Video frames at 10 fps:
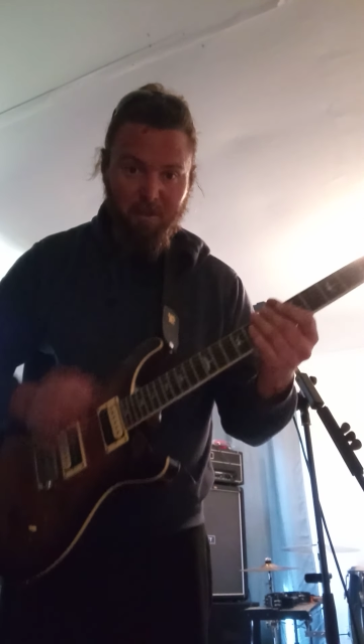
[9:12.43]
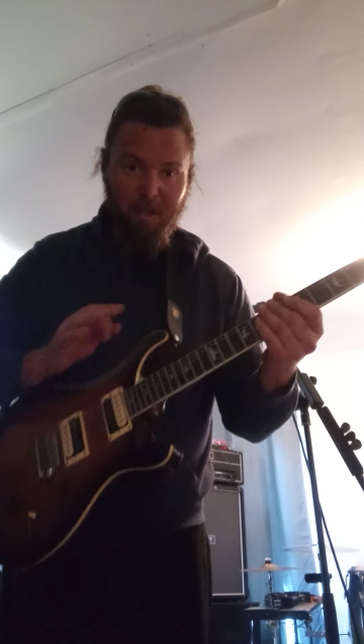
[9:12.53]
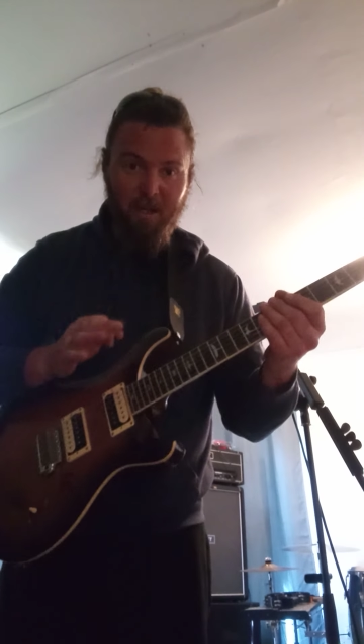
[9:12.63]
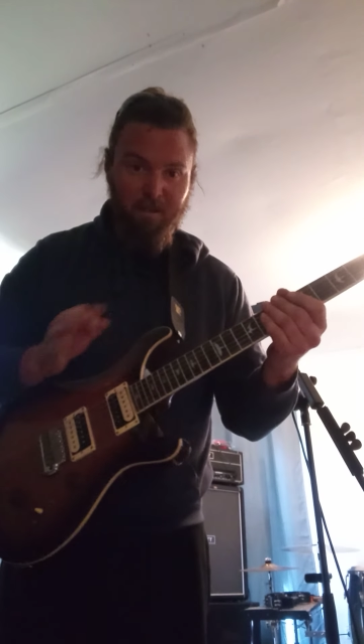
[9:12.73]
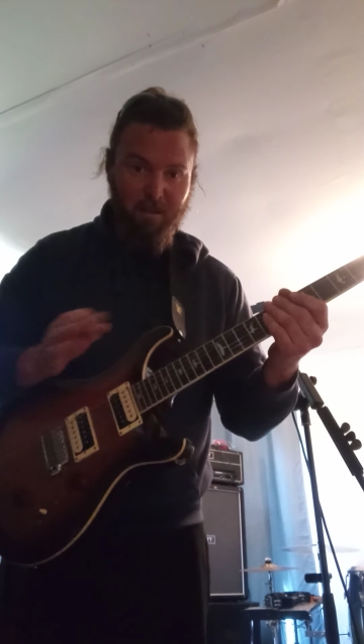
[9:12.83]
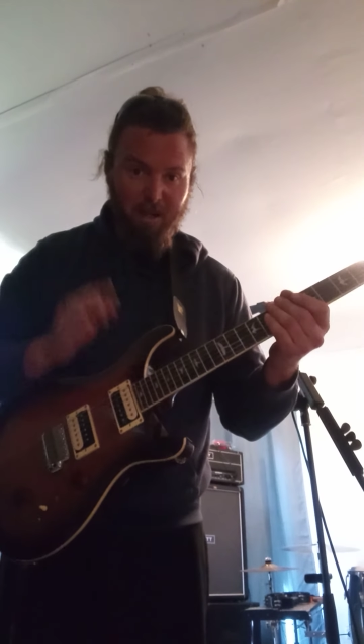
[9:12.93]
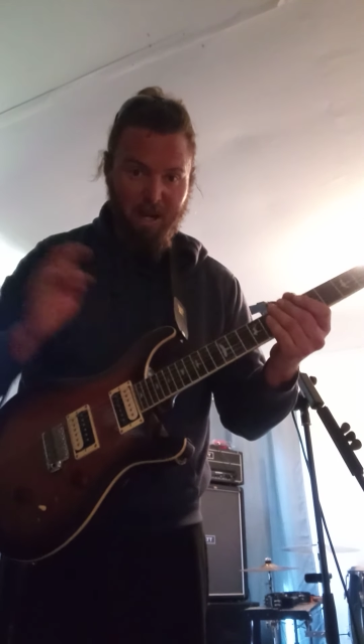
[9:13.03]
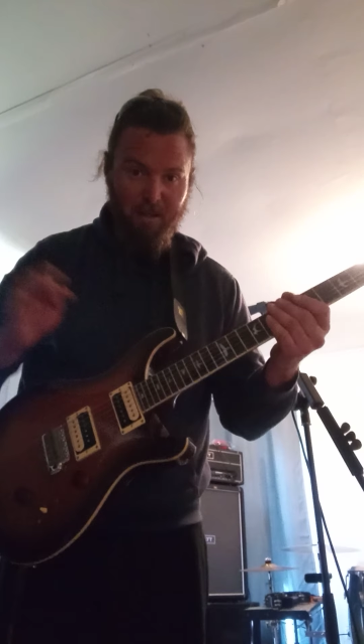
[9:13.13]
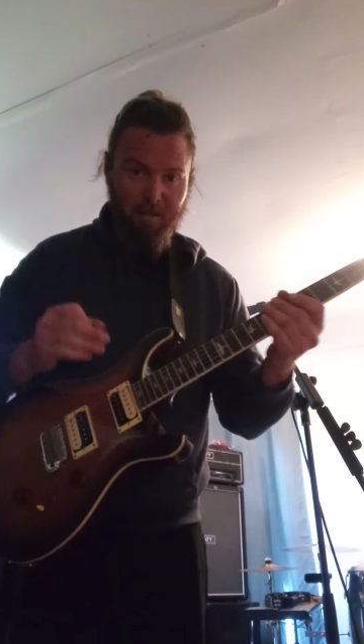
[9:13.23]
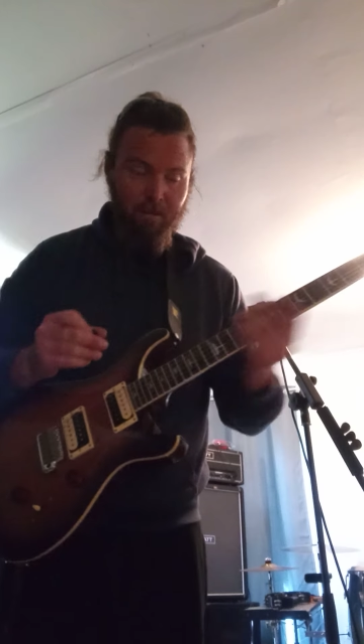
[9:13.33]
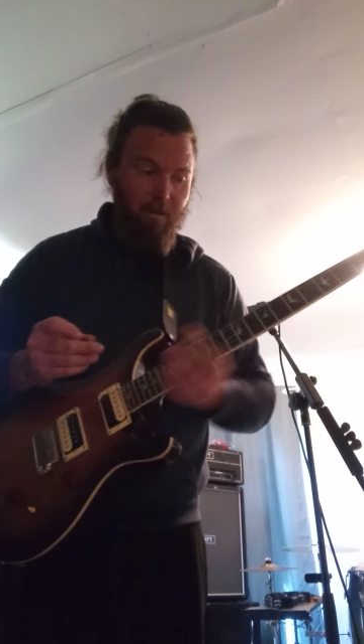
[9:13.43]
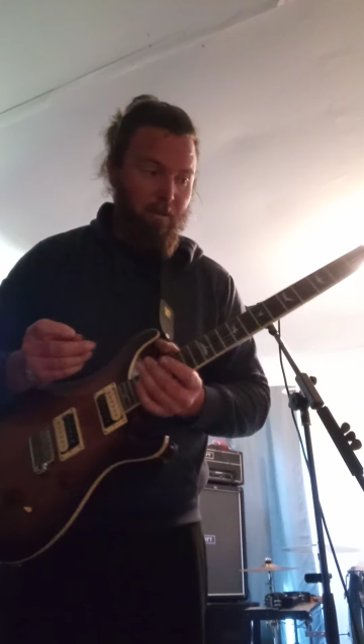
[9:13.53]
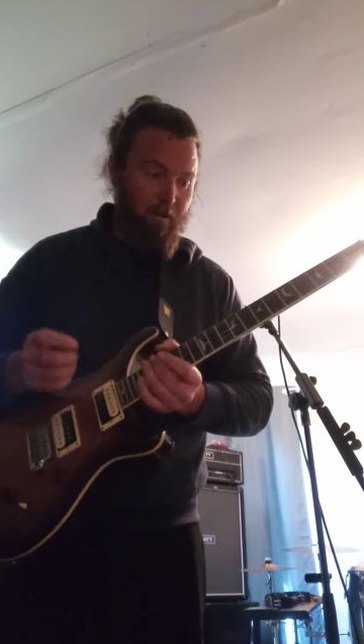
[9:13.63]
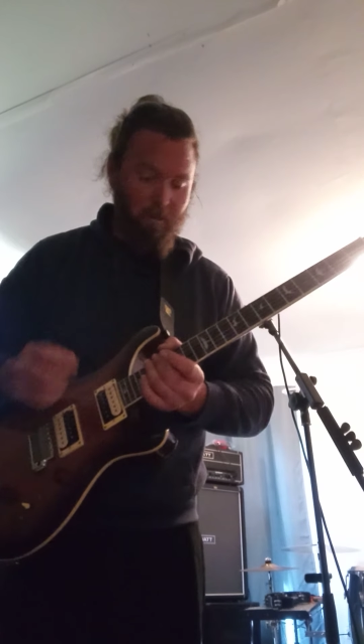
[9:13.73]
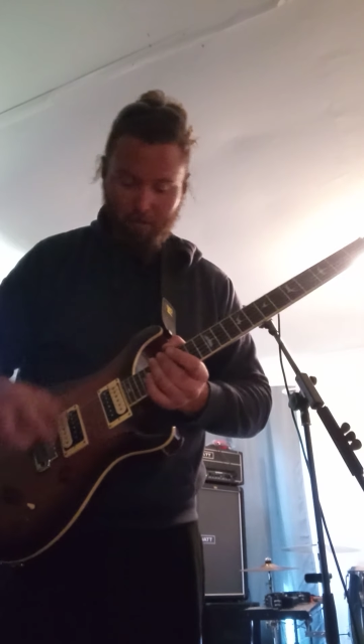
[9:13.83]
tusq nut.
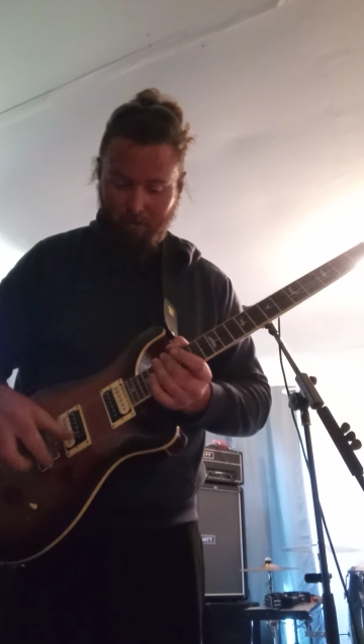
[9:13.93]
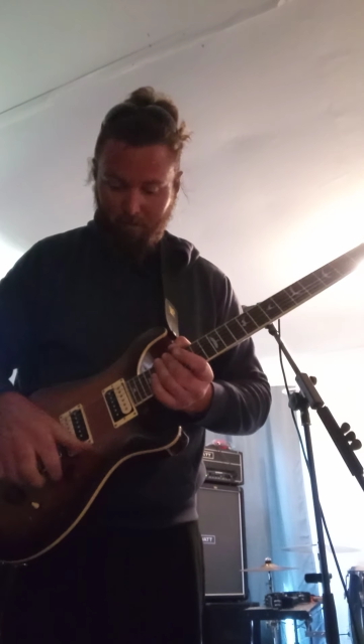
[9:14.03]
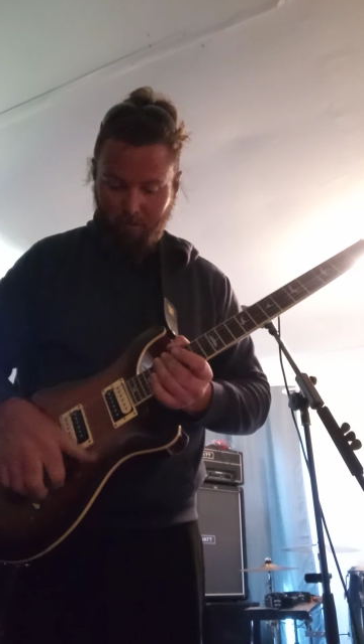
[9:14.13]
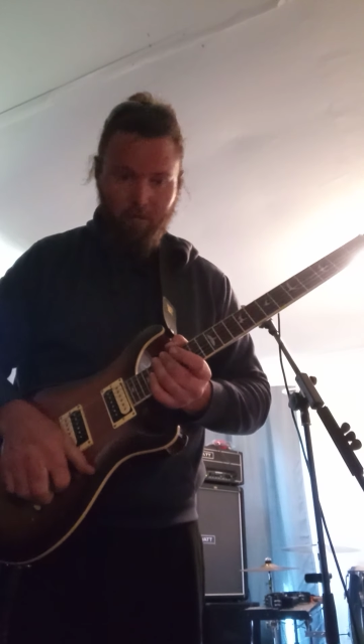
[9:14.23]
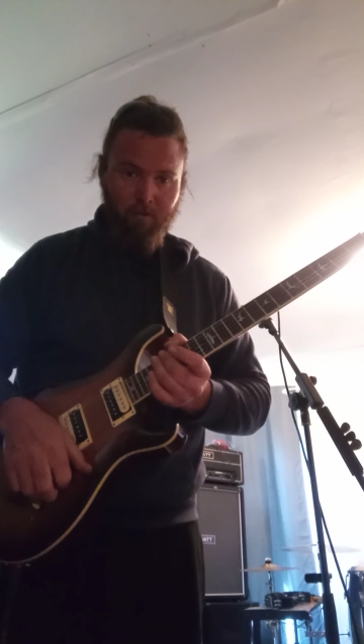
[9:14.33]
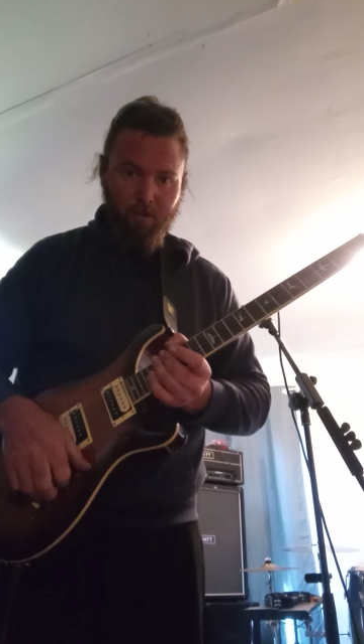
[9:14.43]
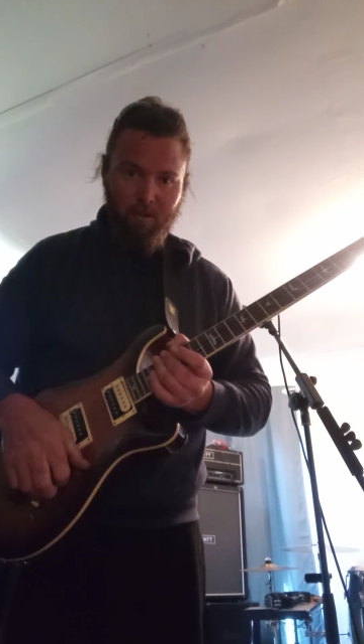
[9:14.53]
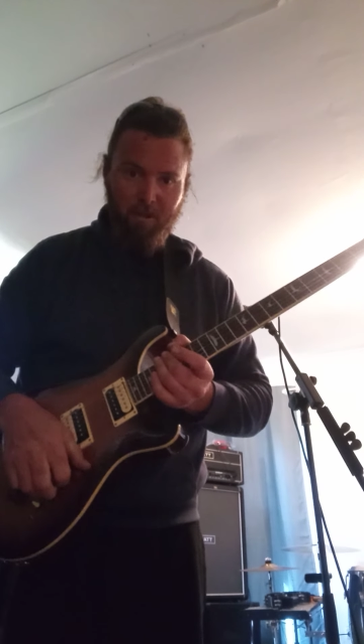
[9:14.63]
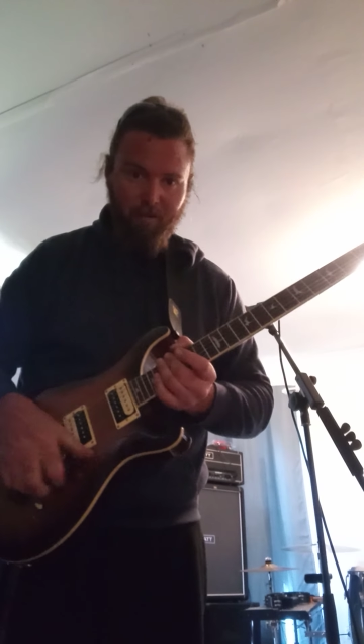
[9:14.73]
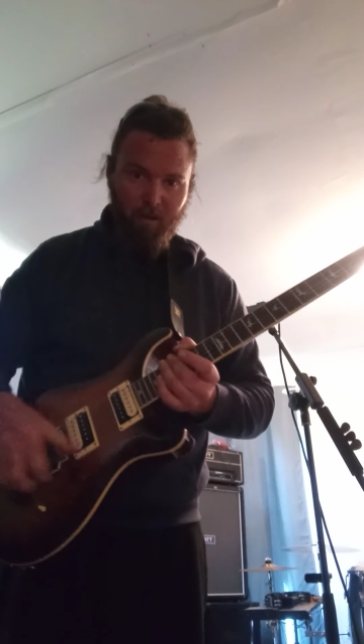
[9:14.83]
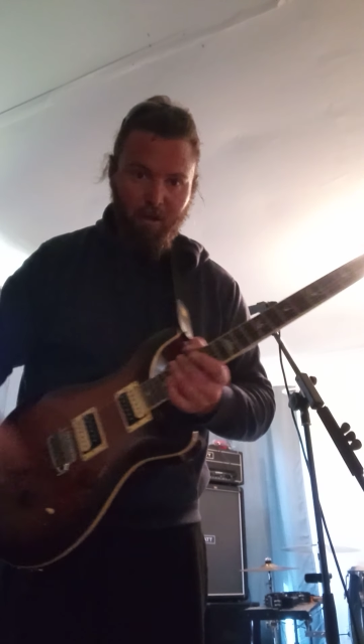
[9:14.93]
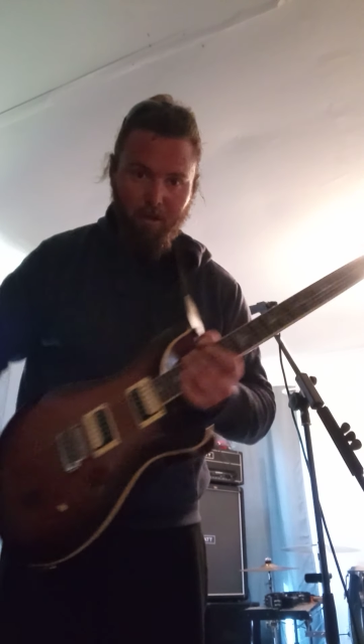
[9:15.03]
And you've just given